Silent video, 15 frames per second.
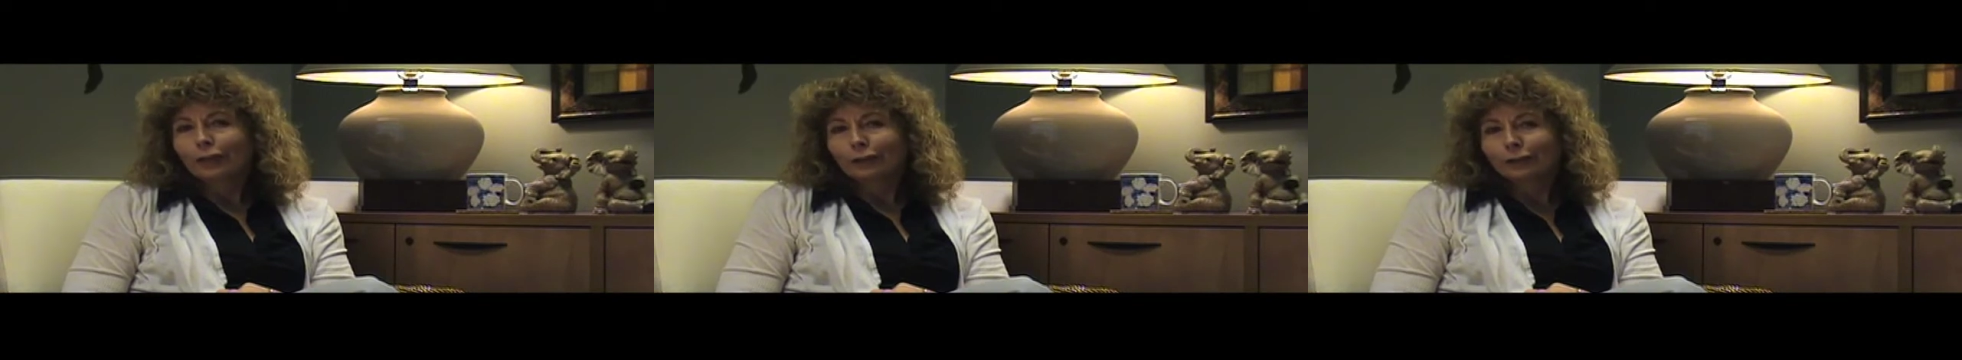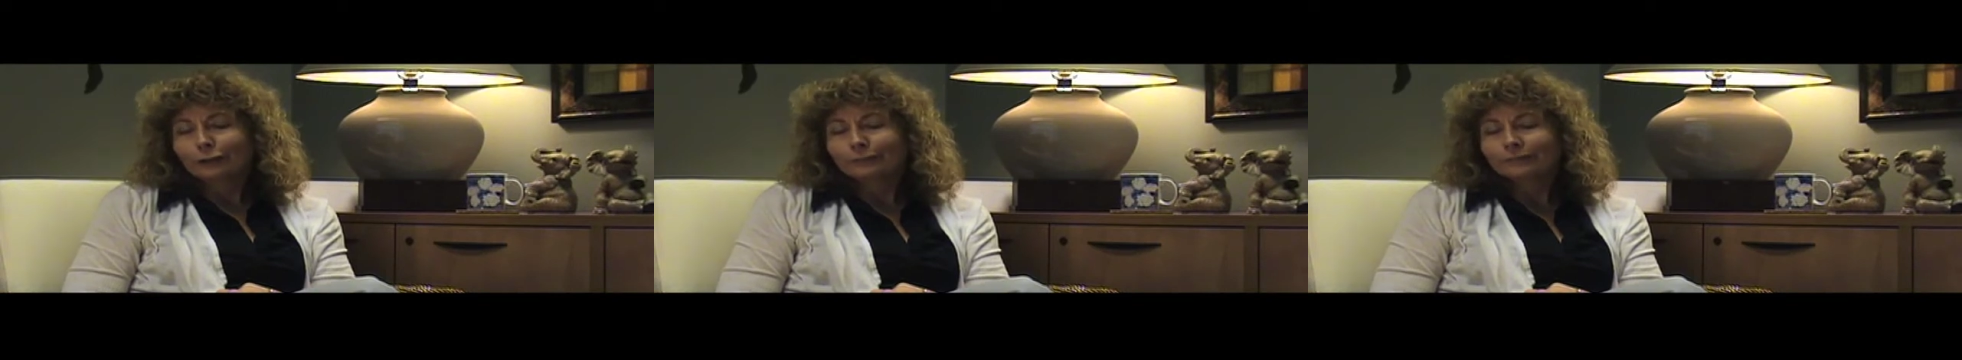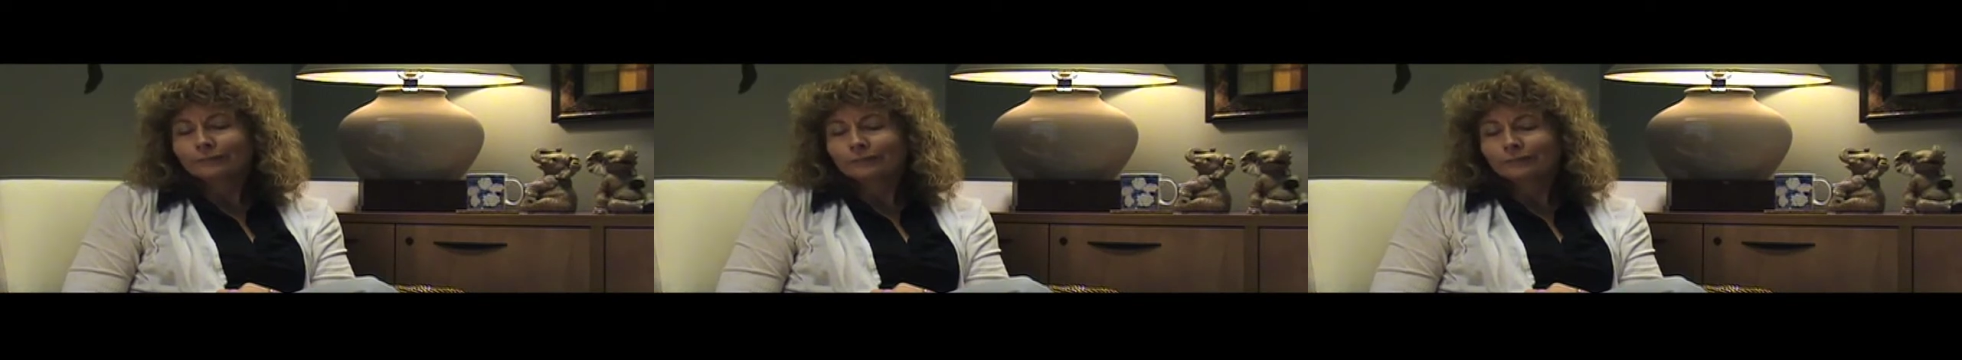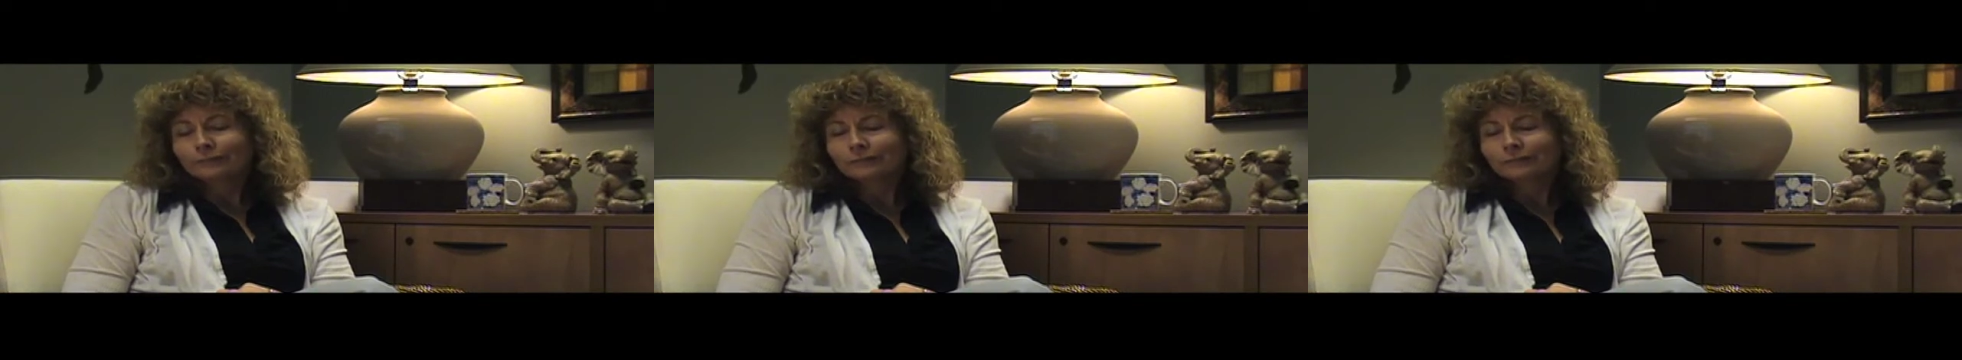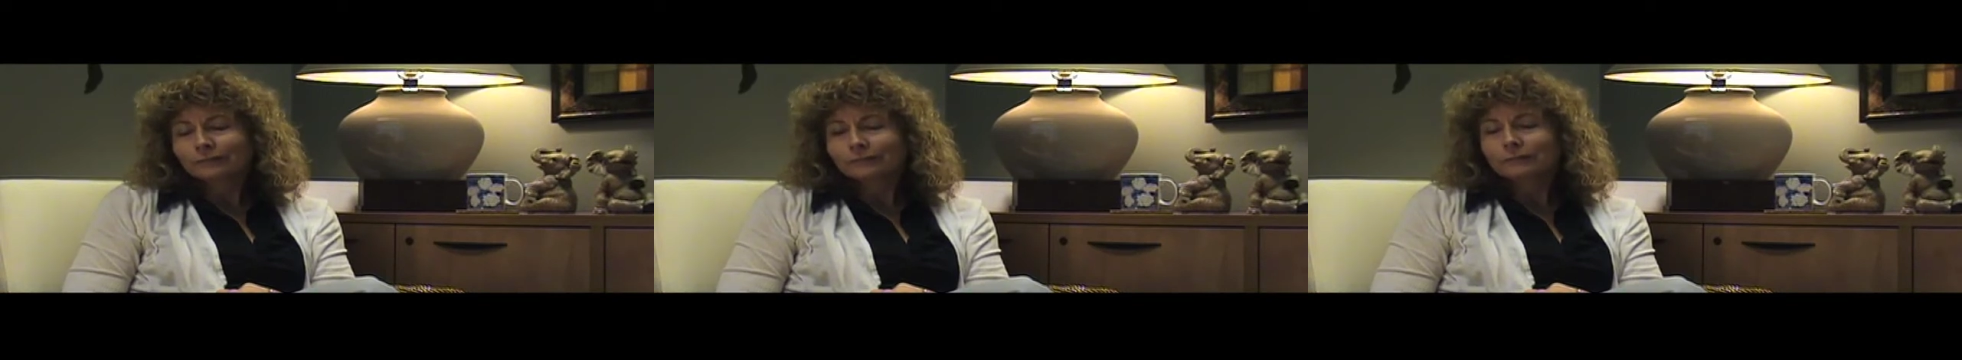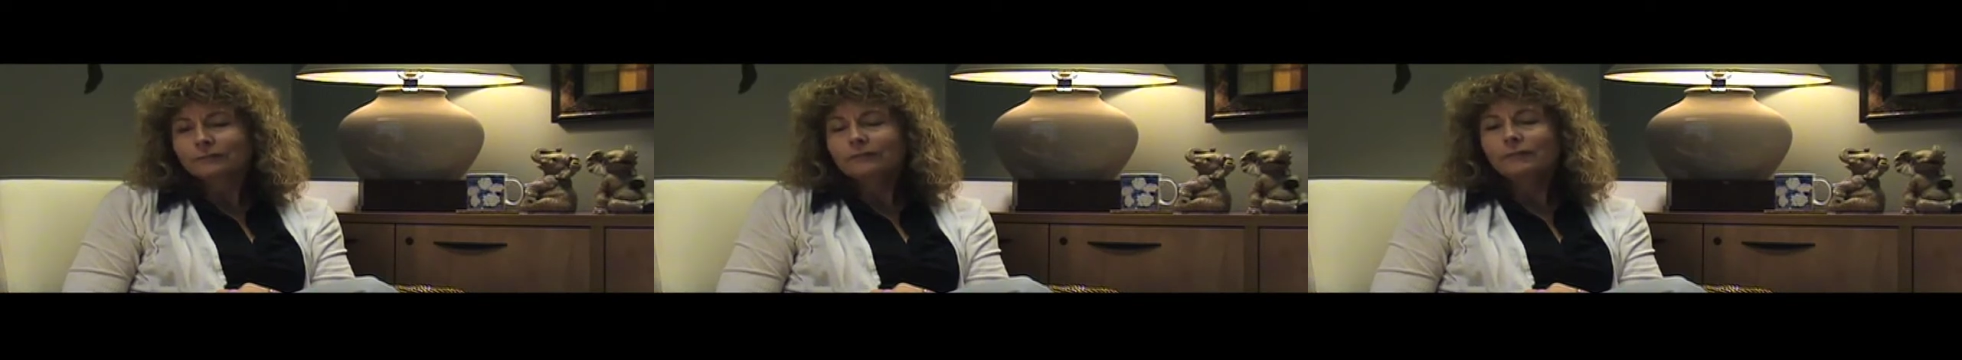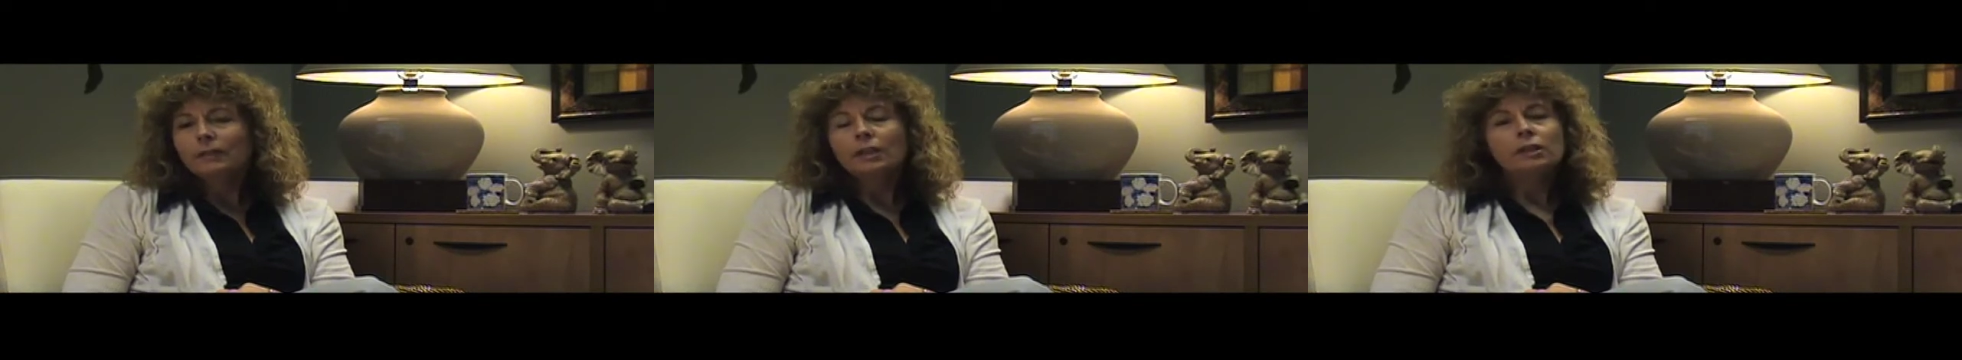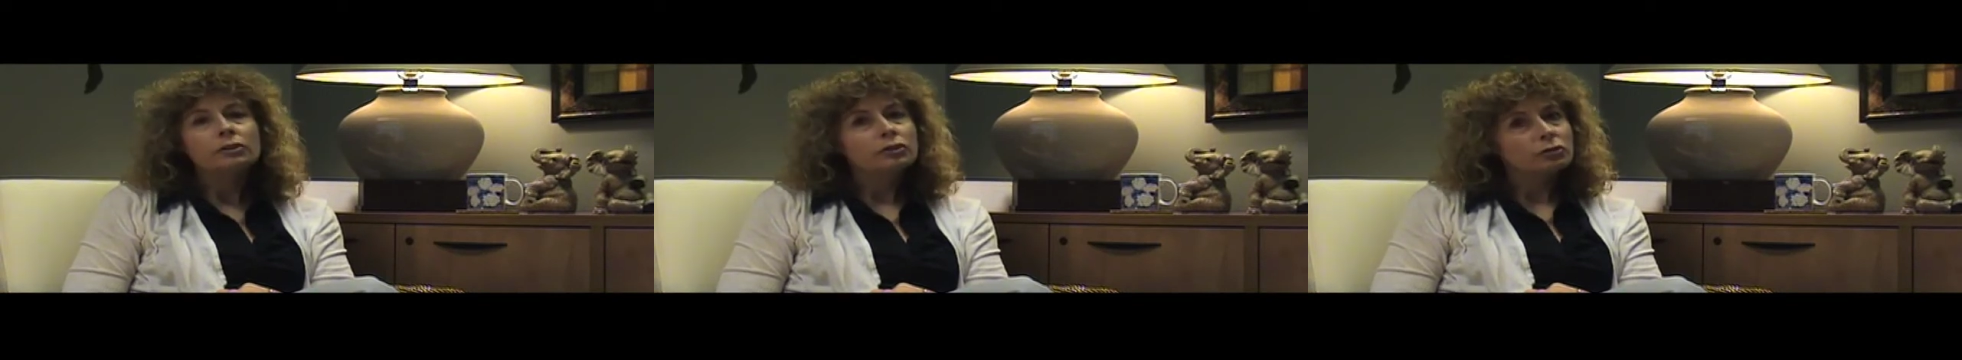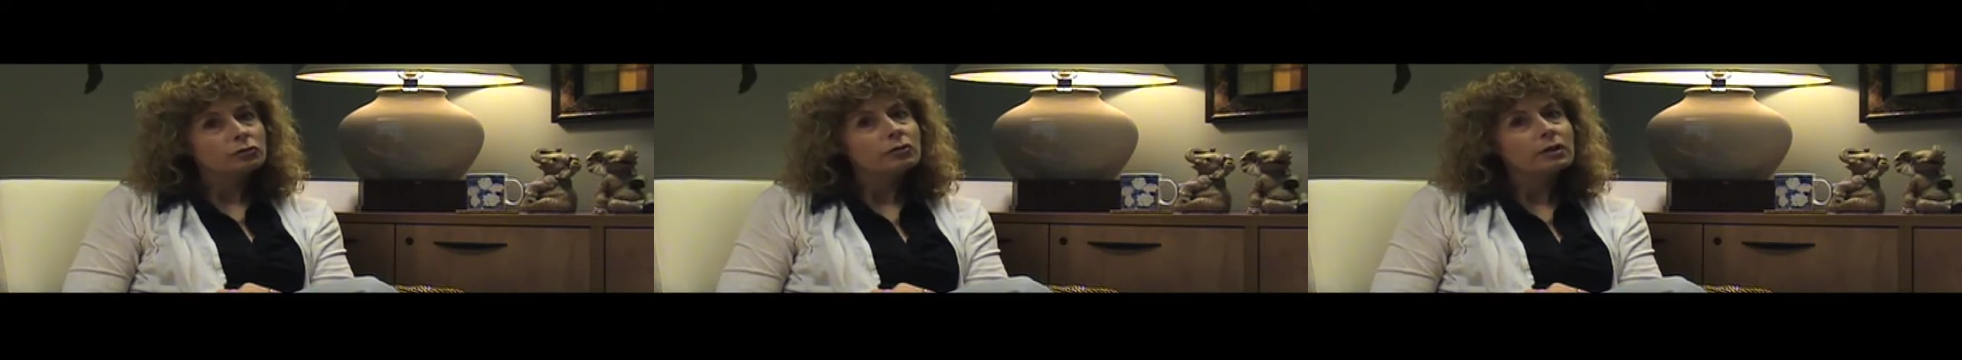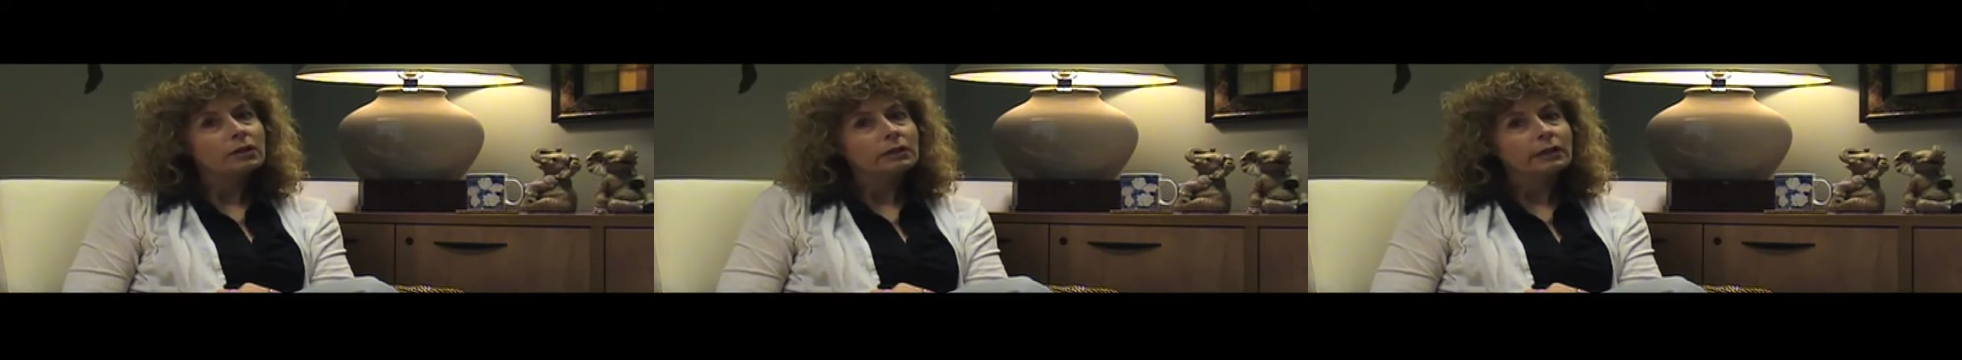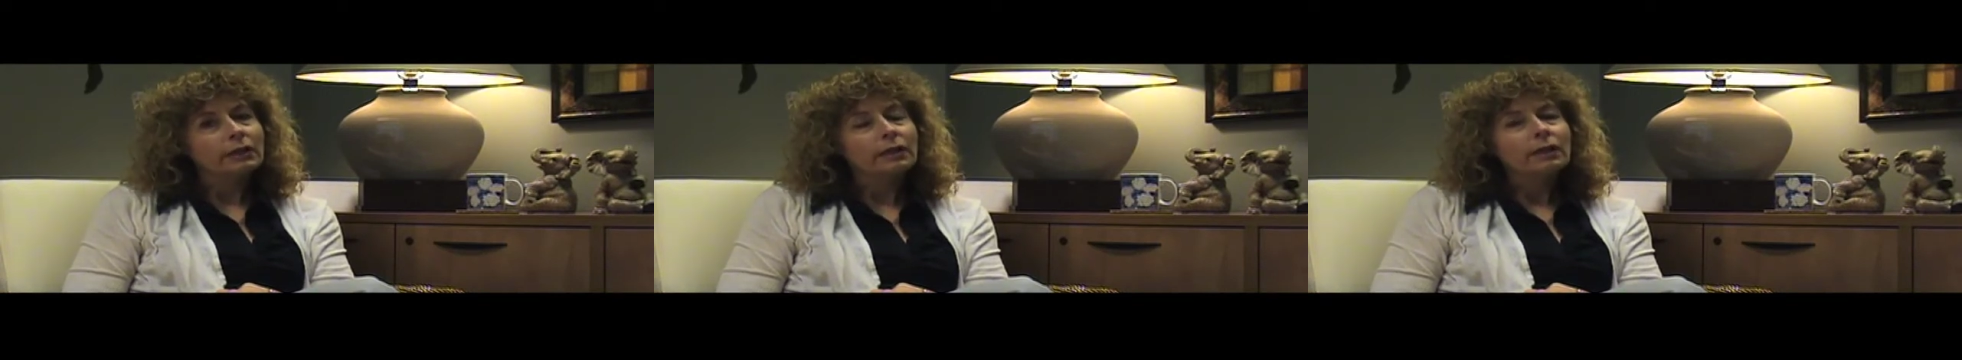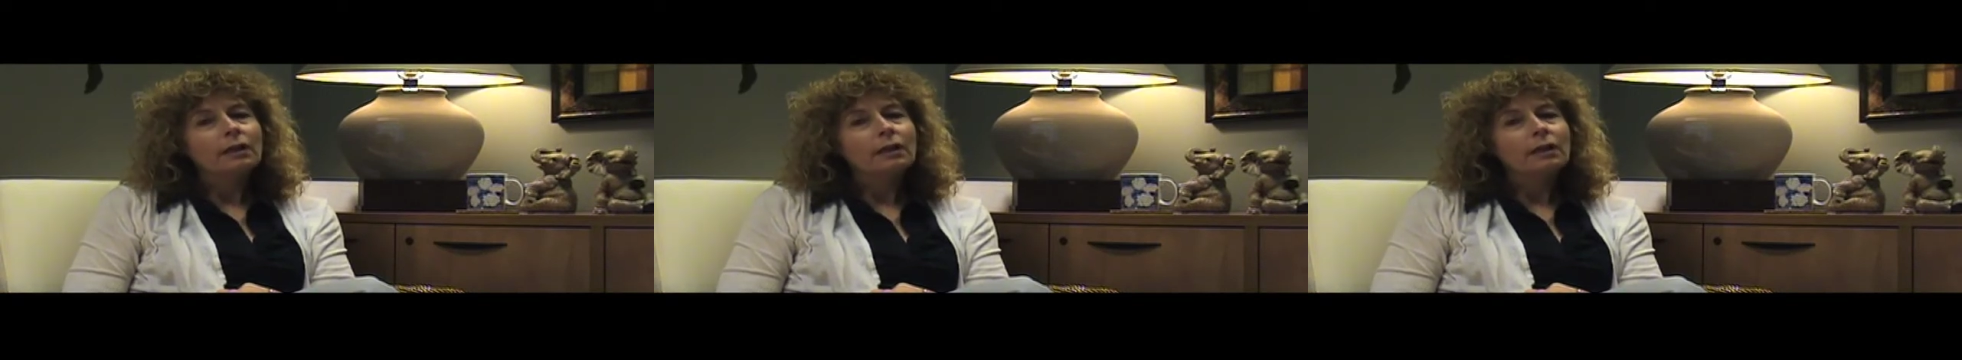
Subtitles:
other. Historically,